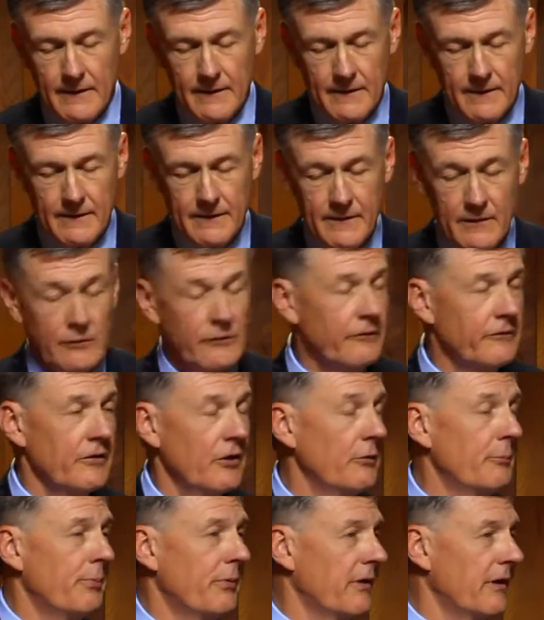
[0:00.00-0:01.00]
There is
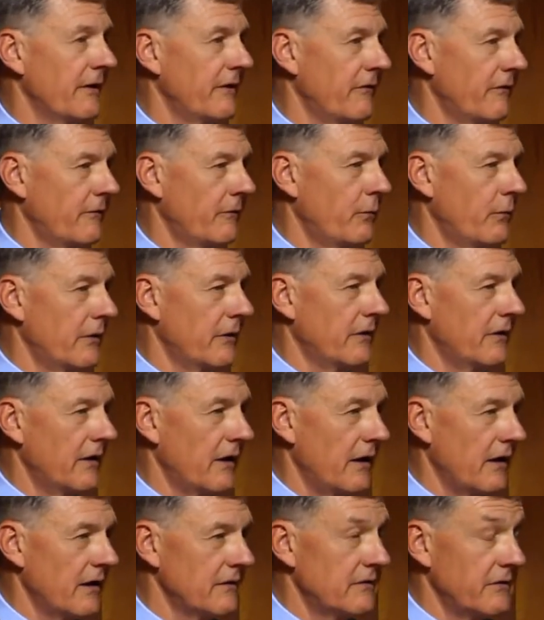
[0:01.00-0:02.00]
no place where
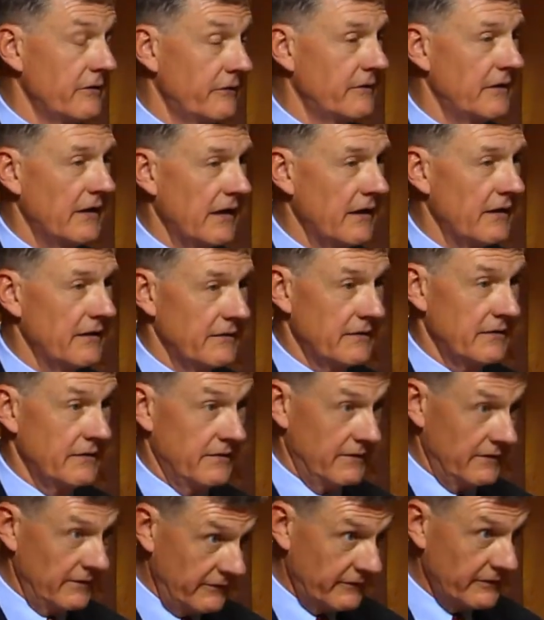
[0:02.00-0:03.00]
God does not
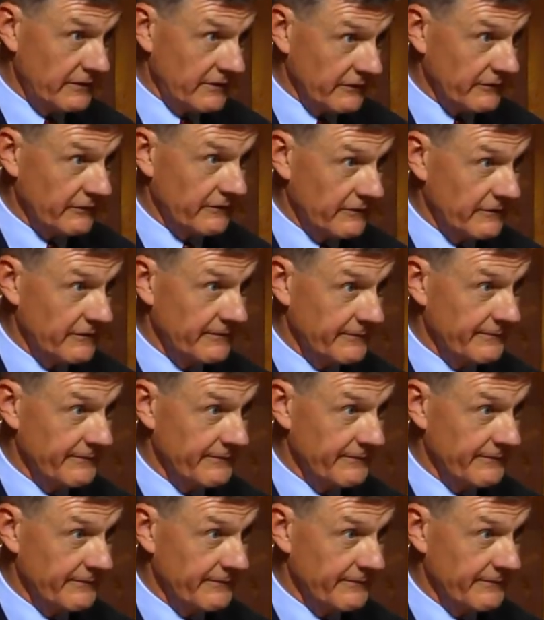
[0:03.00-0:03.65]
exist.